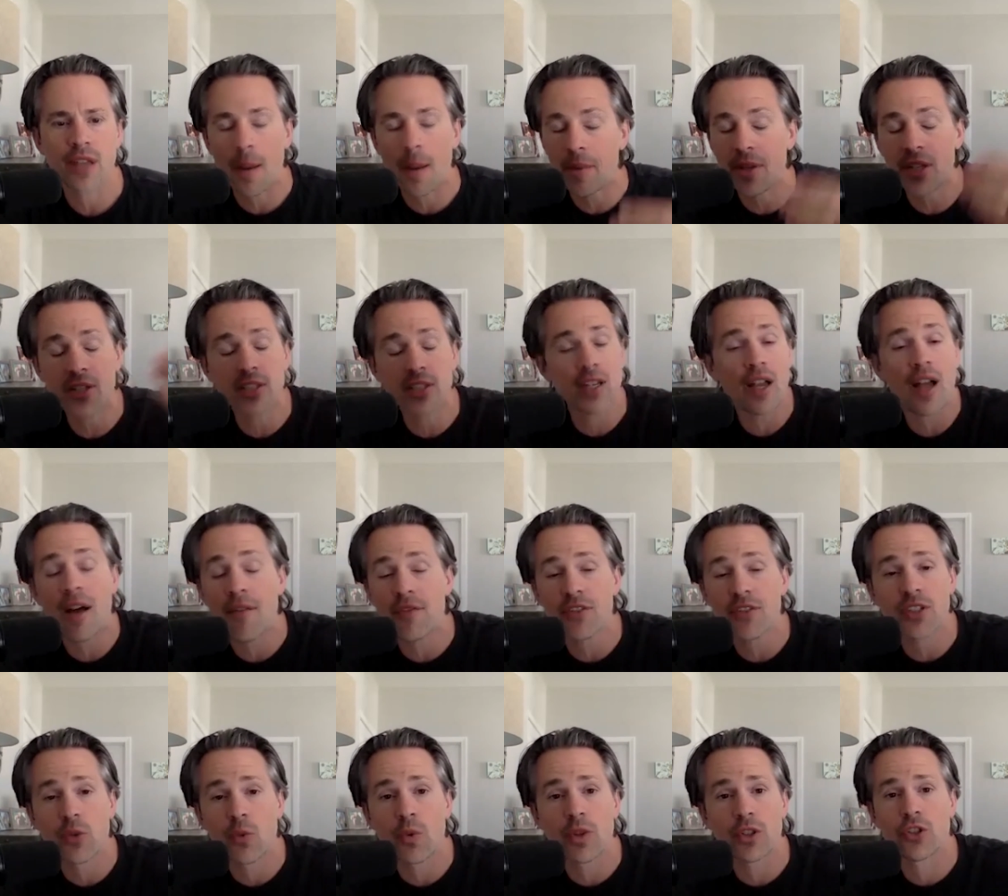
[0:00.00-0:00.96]
I mean, this is
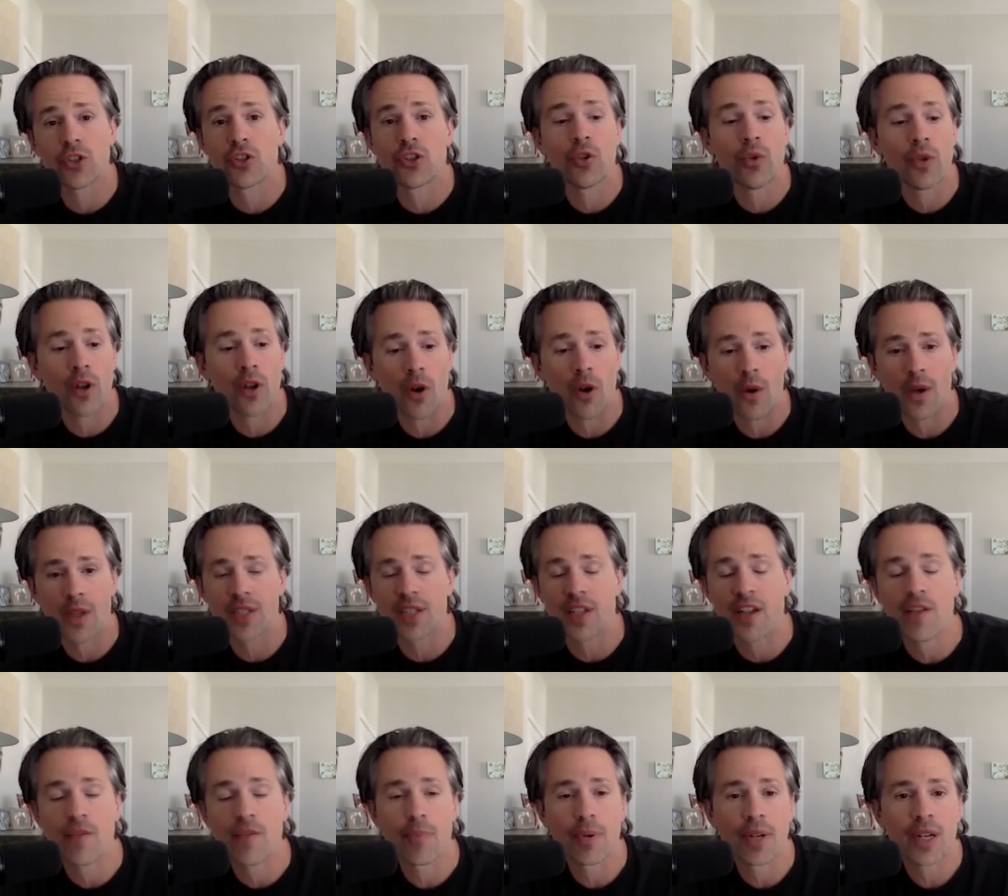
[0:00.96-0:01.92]
obviously what you do at
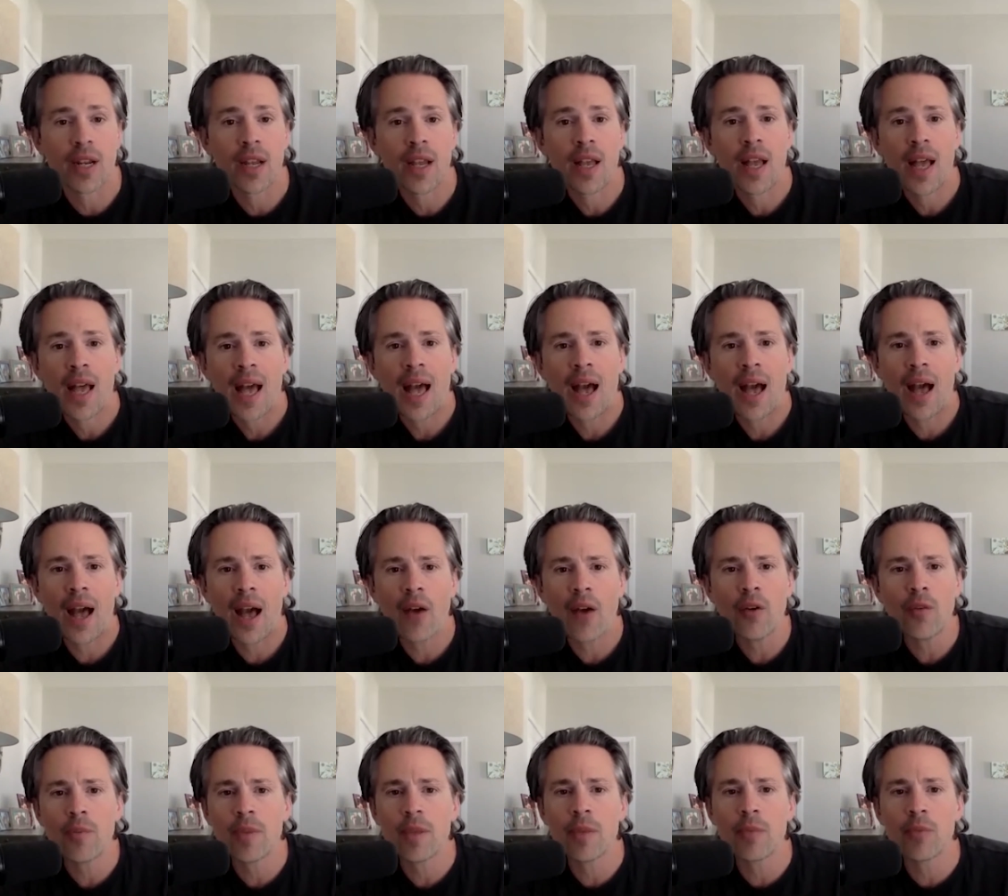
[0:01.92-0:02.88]
OSF, but how
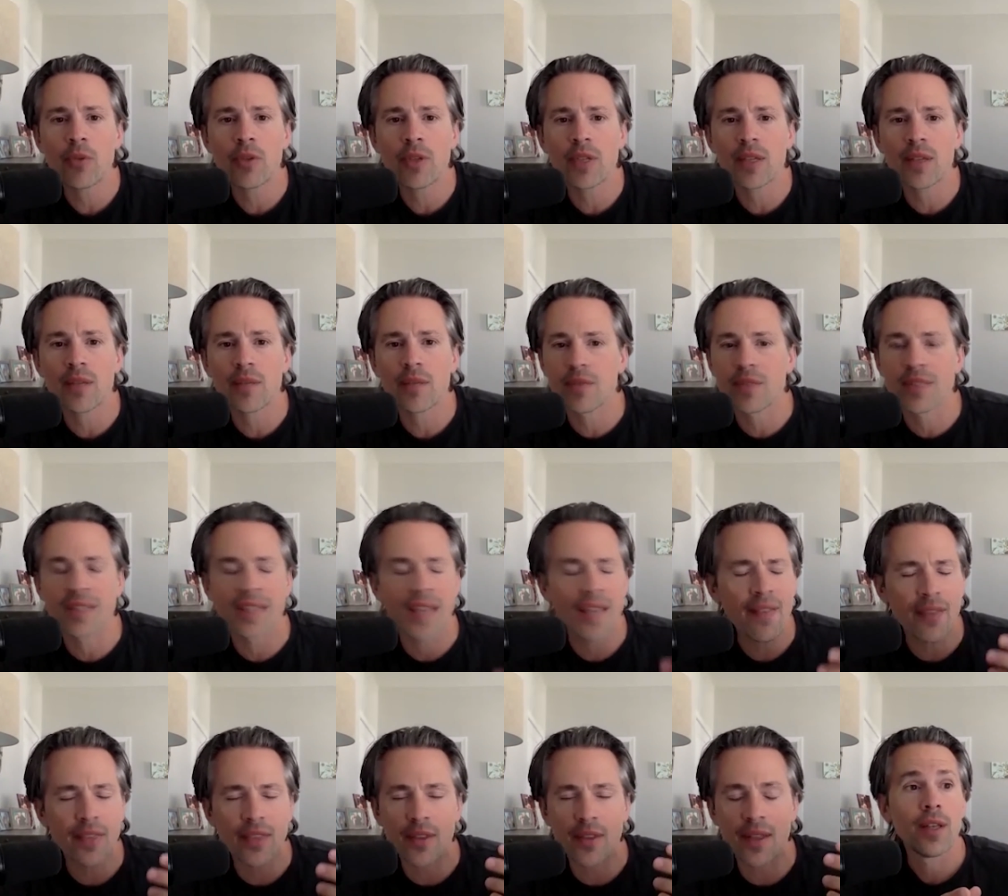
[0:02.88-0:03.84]
can people sort
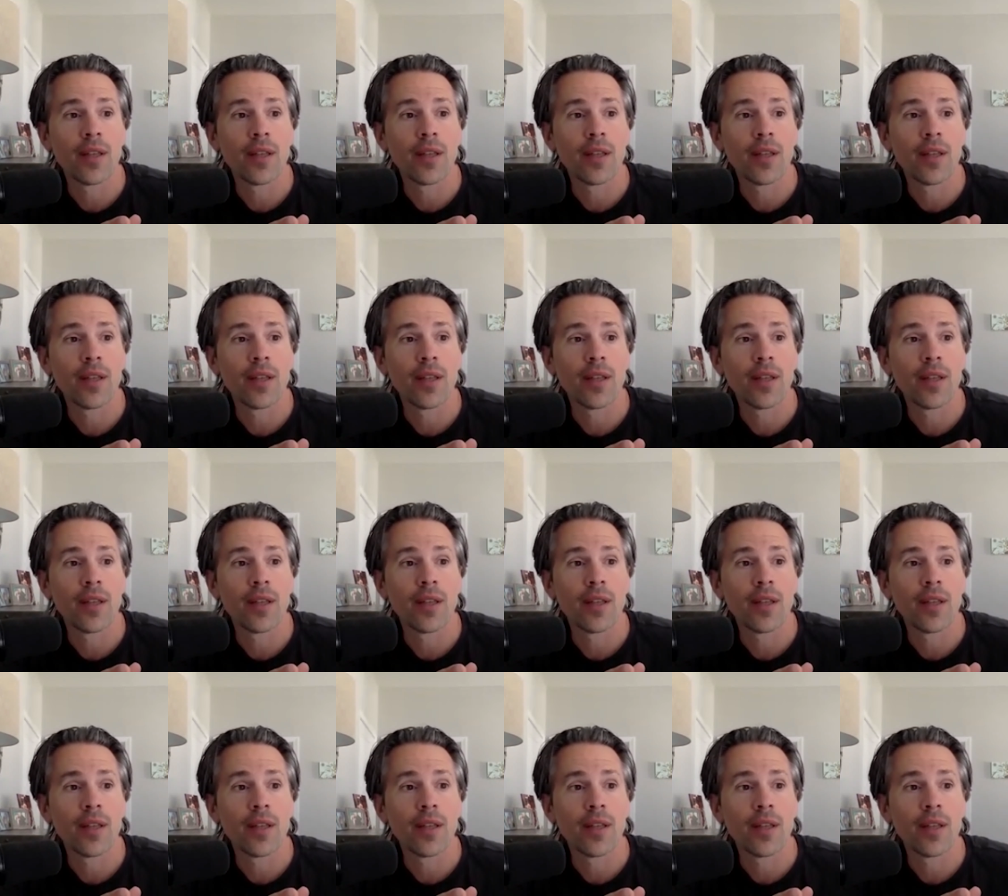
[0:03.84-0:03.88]
of